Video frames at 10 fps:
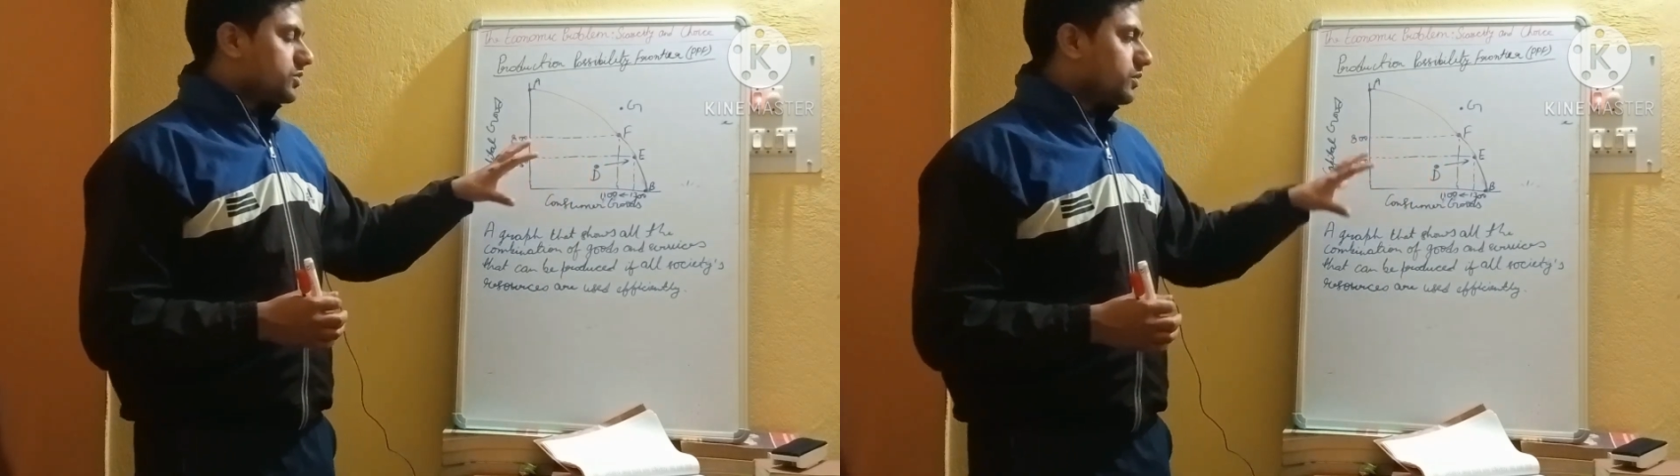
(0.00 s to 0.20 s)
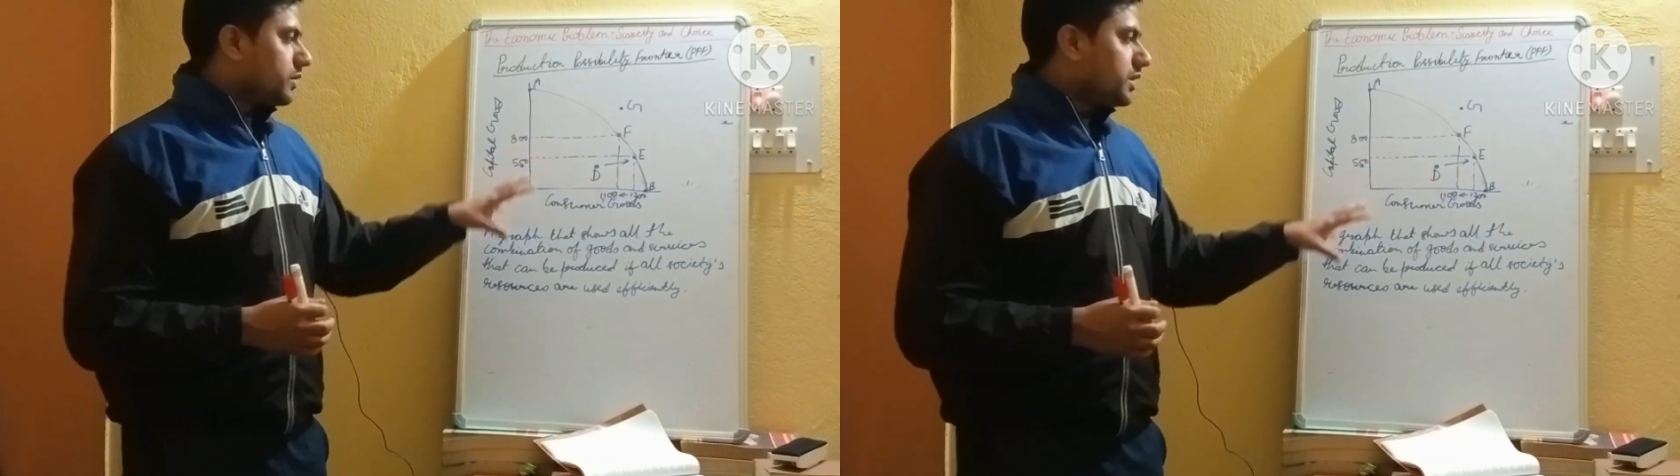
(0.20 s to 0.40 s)

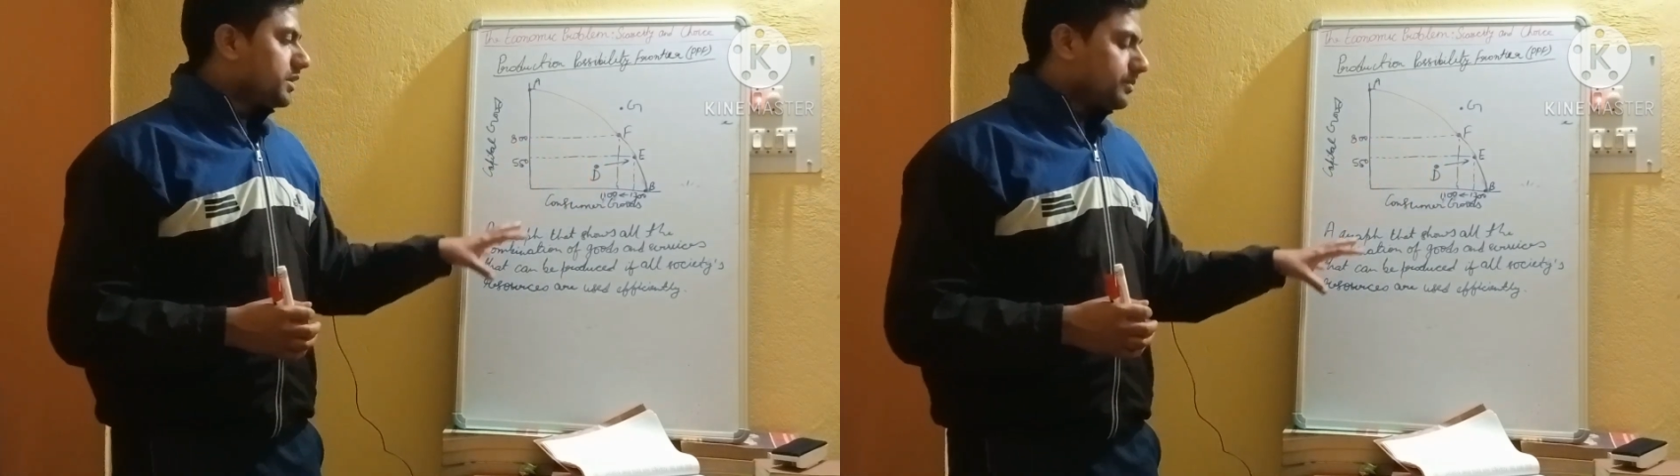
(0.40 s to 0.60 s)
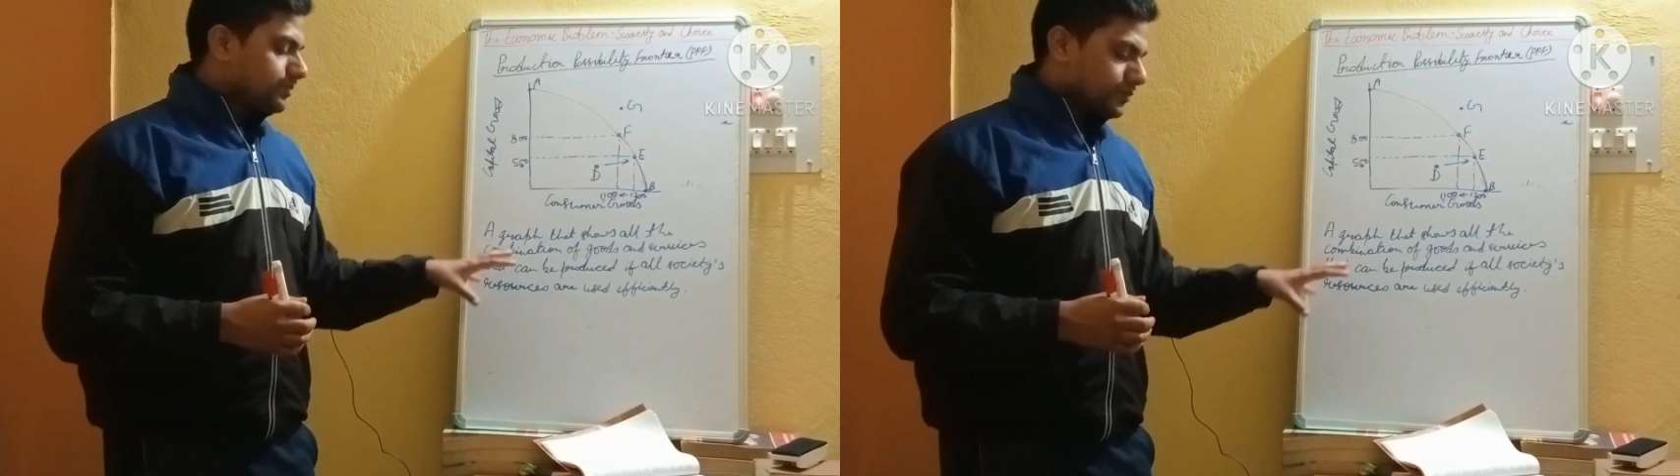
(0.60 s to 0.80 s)
showing
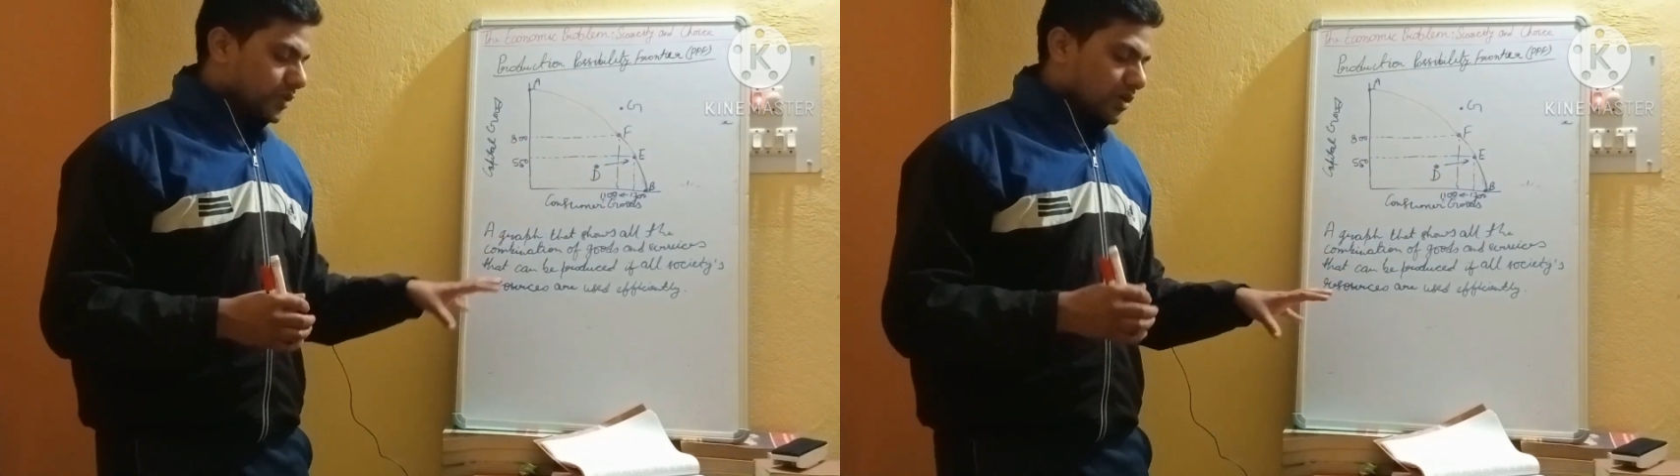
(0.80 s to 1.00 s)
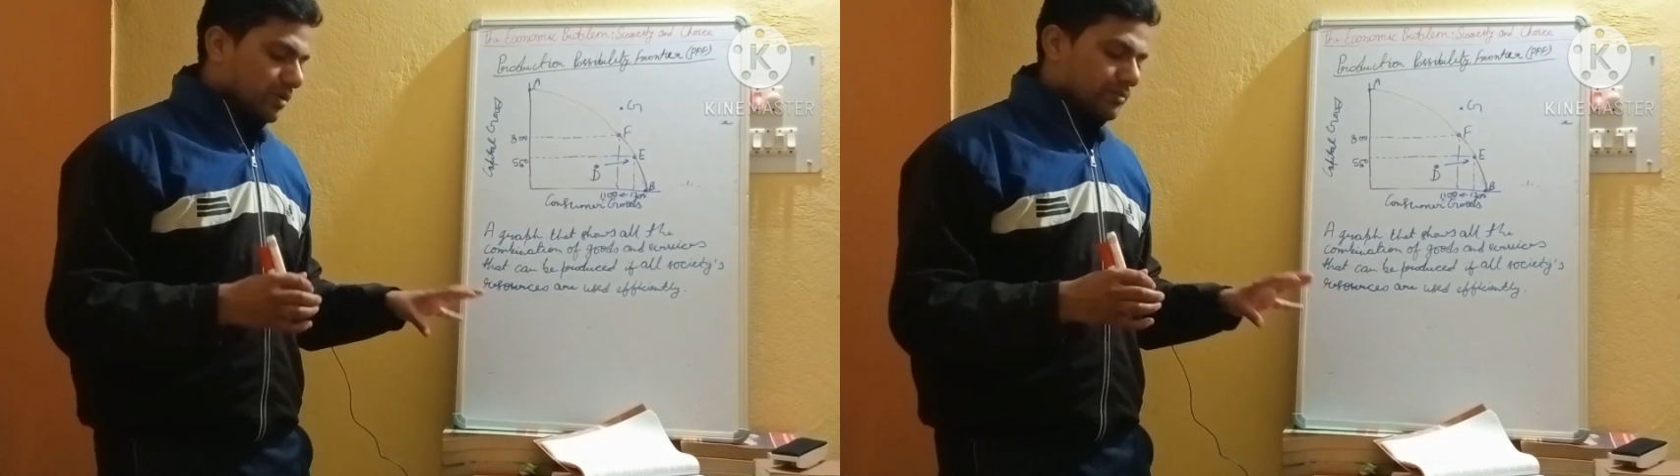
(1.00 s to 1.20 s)

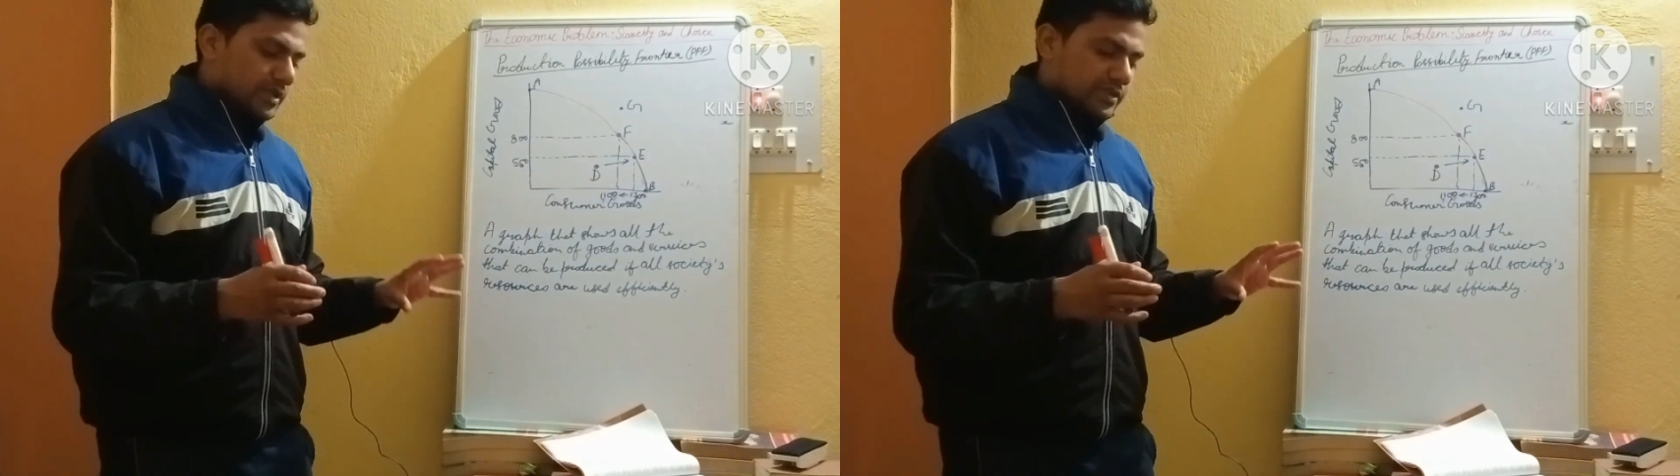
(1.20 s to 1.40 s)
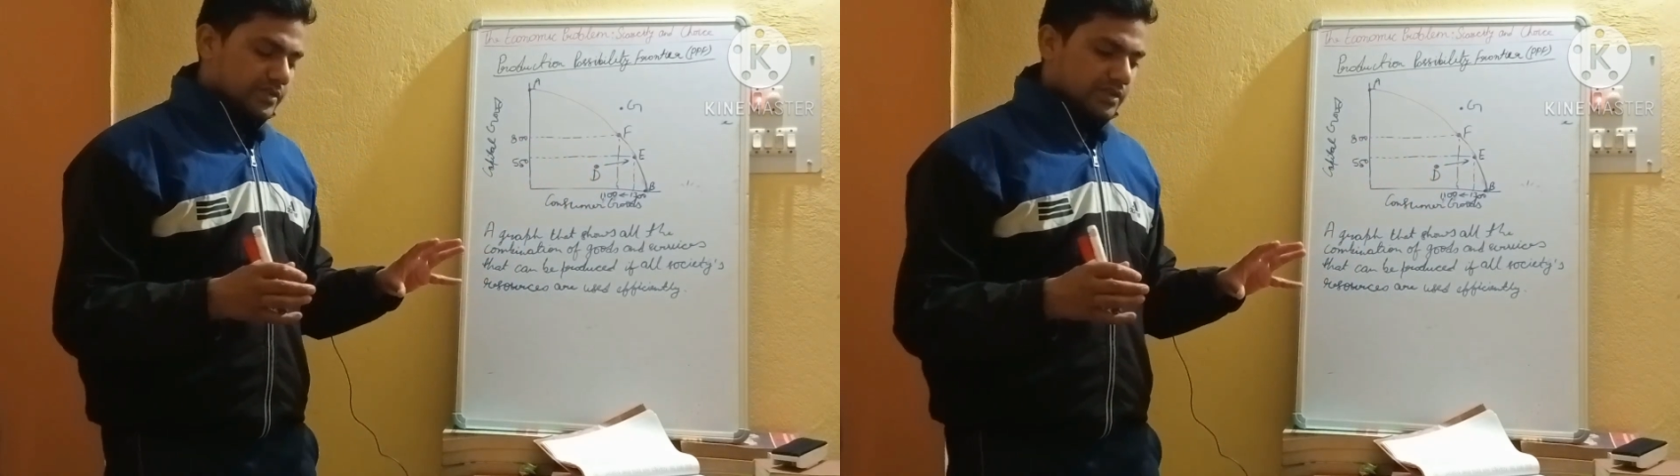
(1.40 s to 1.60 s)
the
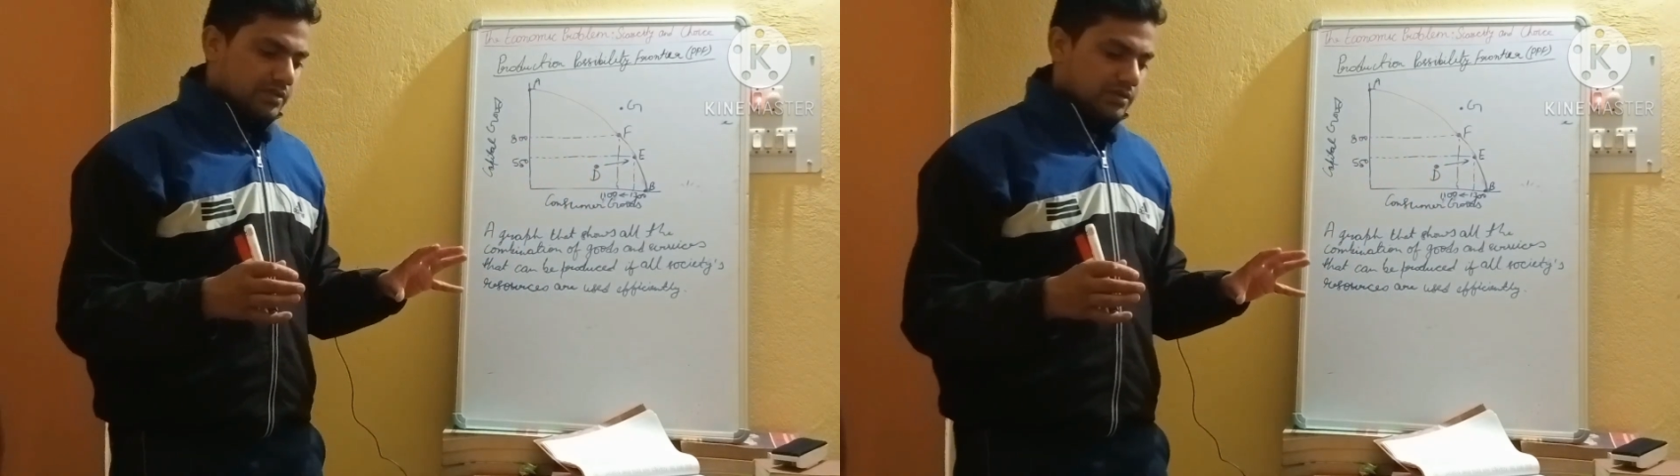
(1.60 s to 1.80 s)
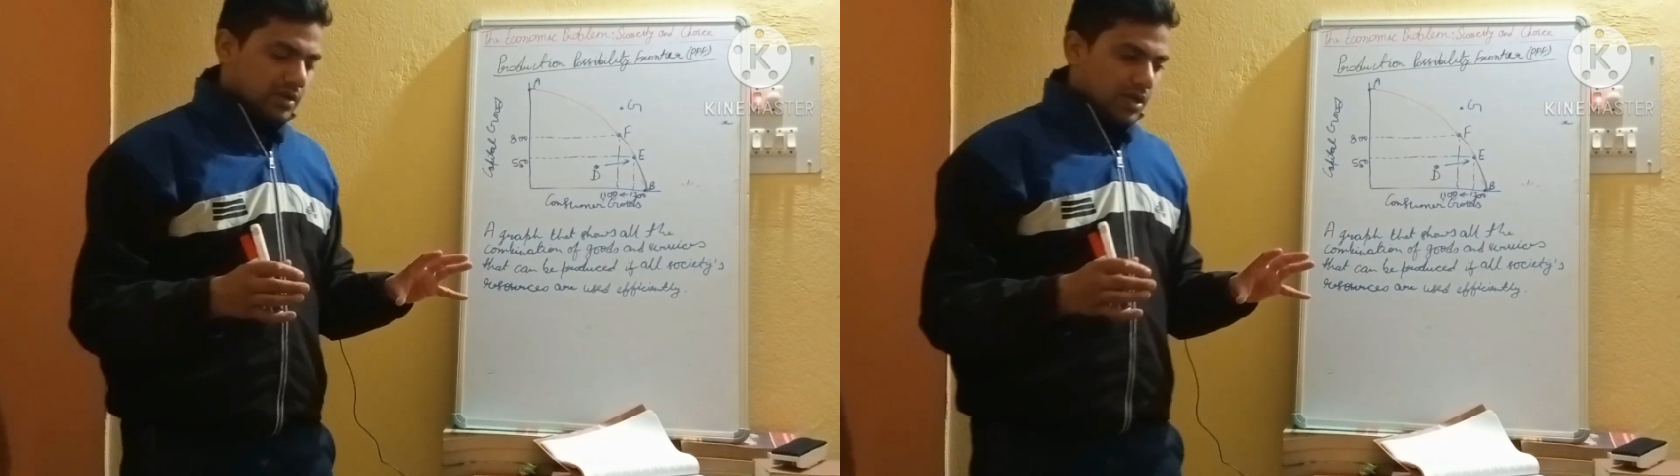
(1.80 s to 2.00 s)

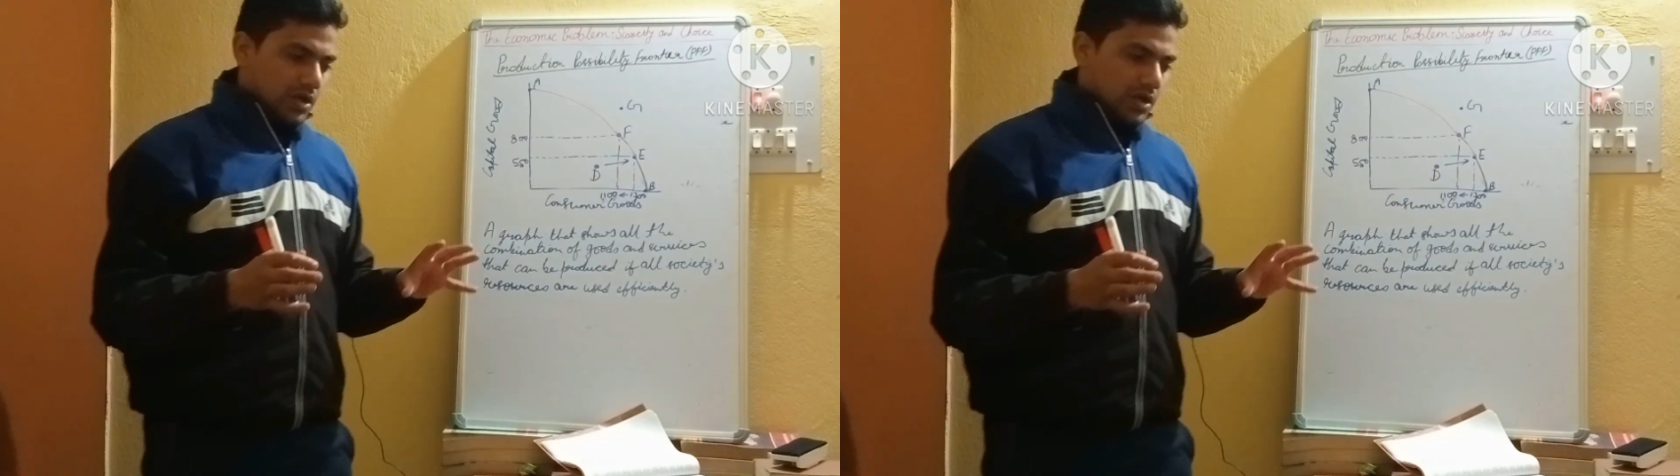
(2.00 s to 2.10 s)
combination